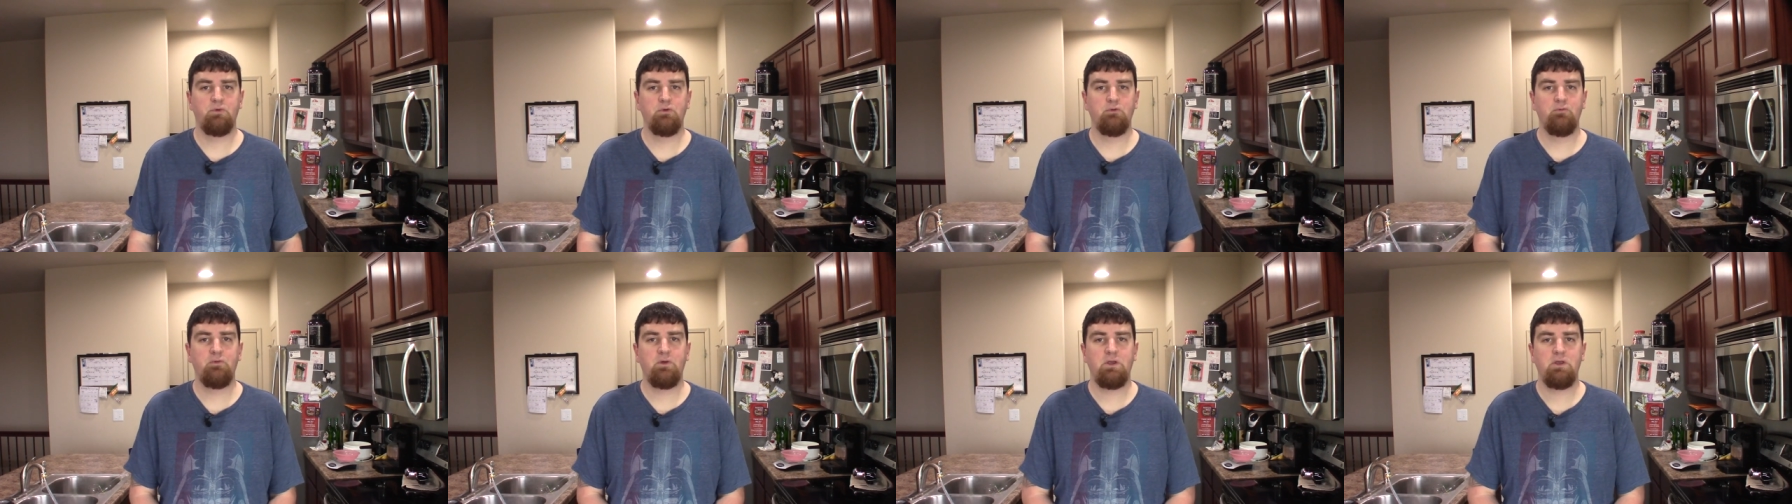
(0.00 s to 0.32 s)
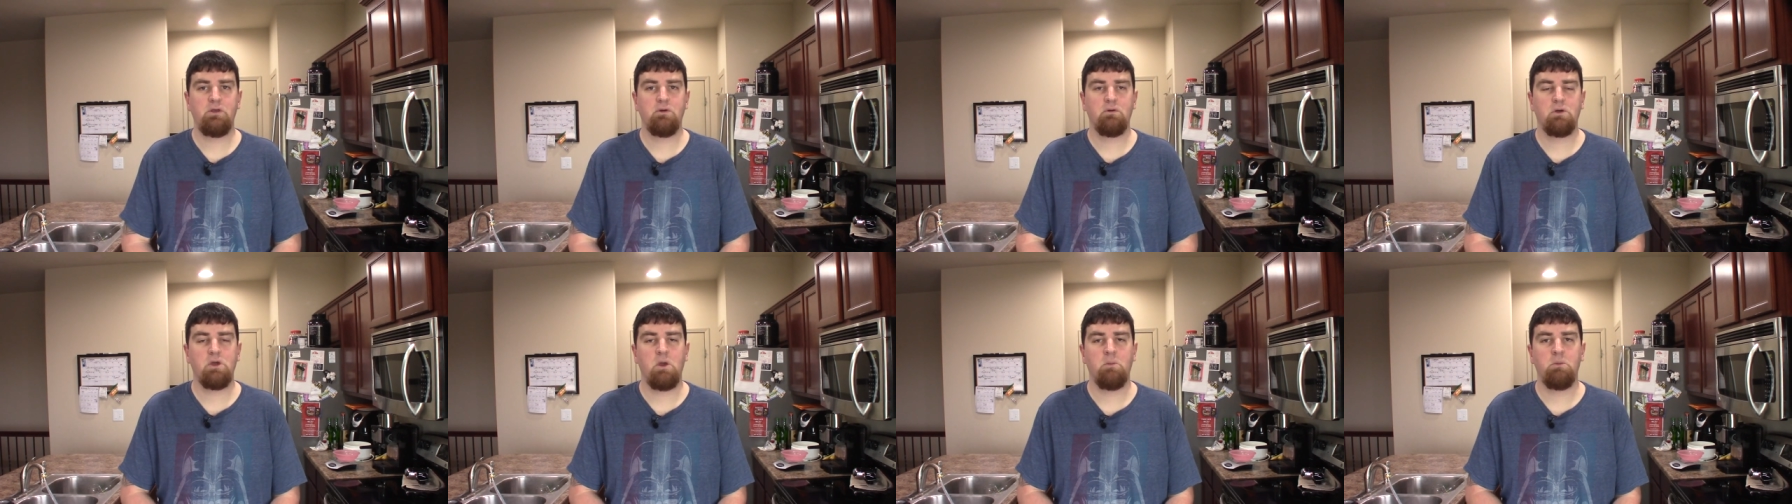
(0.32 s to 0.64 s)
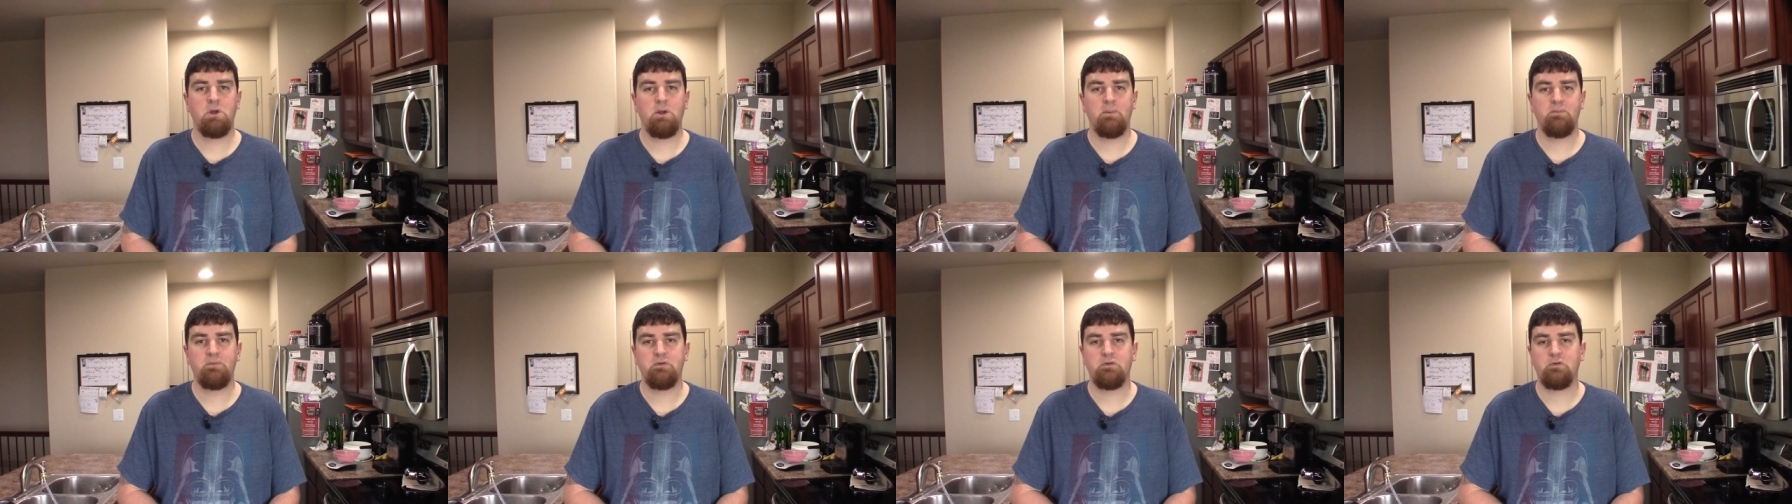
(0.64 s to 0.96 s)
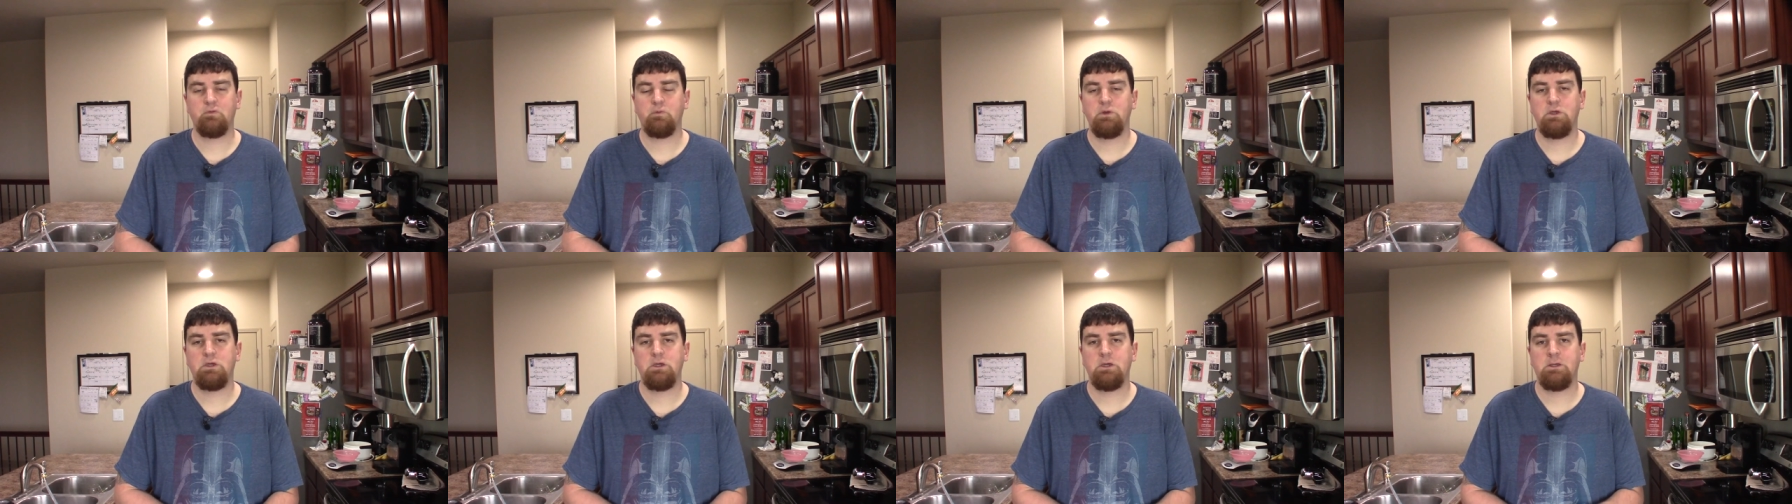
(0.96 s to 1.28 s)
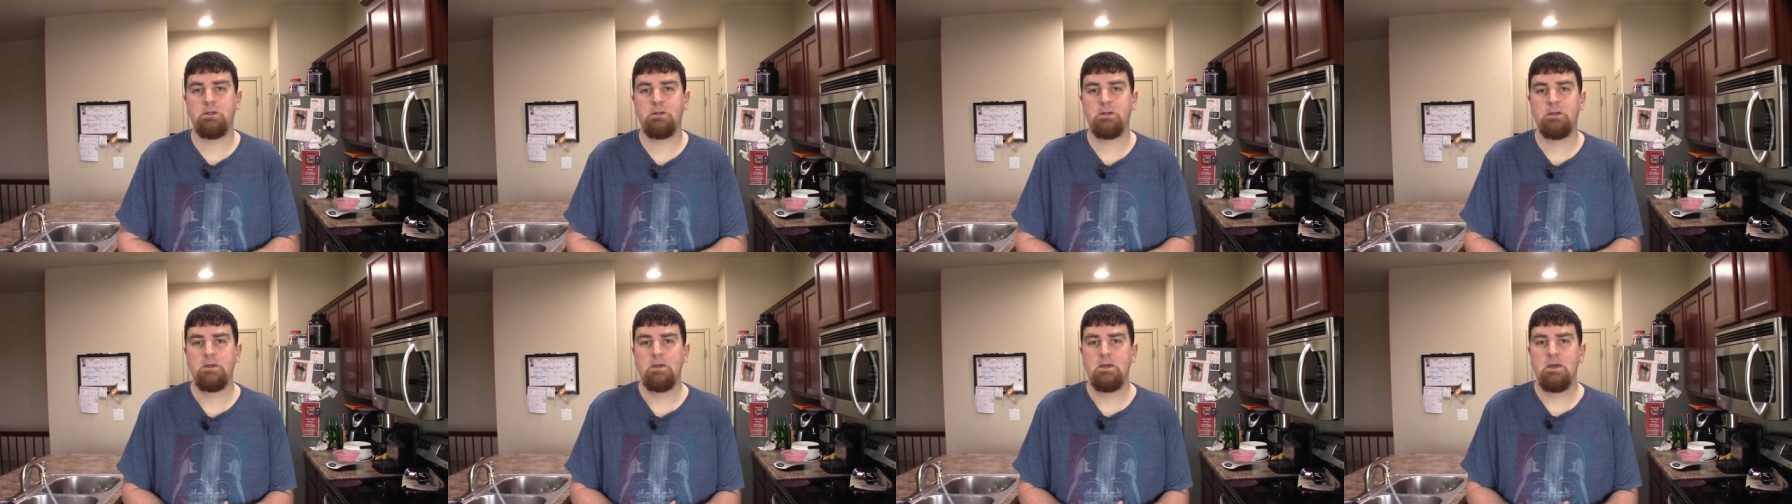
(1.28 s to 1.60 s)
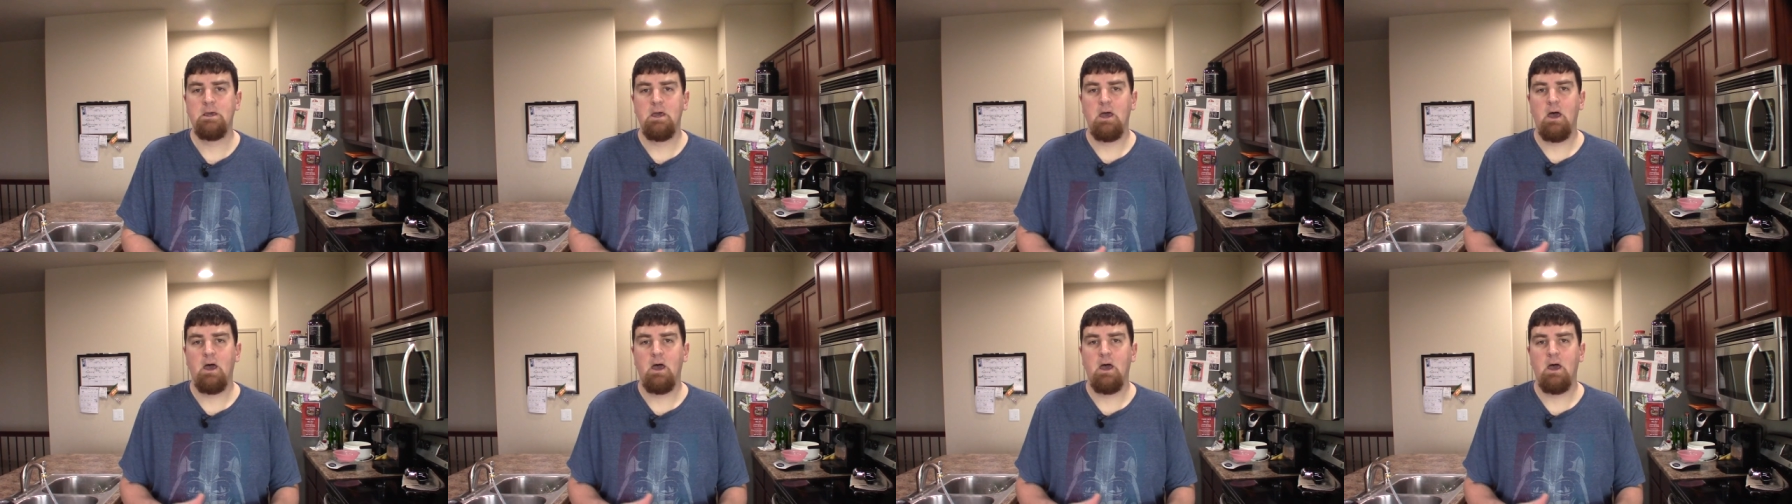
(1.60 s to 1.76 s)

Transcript: brew video coming up this weekend.